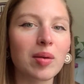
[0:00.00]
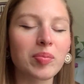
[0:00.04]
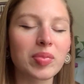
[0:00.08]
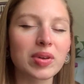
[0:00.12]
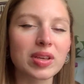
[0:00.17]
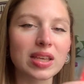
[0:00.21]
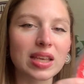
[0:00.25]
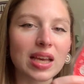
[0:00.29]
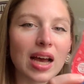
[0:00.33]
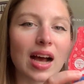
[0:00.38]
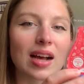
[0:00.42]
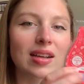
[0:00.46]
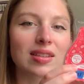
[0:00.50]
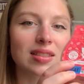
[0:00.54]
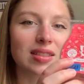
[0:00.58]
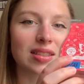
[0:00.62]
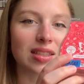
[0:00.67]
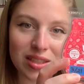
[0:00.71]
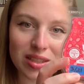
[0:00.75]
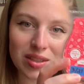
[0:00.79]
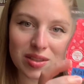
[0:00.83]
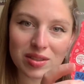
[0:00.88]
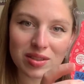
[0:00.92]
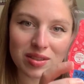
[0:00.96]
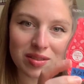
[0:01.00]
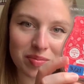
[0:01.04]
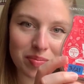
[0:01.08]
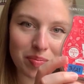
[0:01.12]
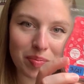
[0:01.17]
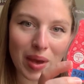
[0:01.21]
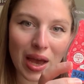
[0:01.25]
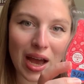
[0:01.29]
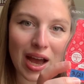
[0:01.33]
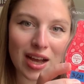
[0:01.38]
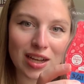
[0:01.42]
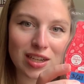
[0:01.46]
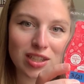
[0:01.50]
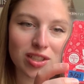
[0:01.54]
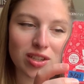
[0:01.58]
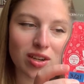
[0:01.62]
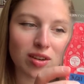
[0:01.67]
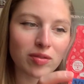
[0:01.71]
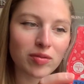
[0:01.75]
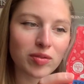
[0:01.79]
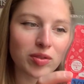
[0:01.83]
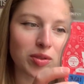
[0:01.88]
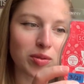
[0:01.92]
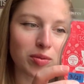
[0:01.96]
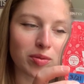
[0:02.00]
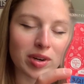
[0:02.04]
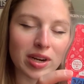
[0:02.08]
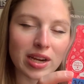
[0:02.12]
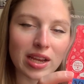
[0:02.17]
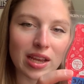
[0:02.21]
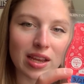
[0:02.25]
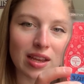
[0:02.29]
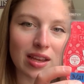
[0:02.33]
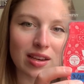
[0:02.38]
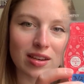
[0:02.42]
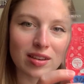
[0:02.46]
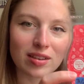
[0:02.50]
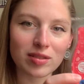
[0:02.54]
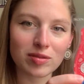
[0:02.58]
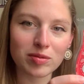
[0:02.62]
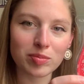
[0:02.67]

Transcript: But yes, this batch of 3,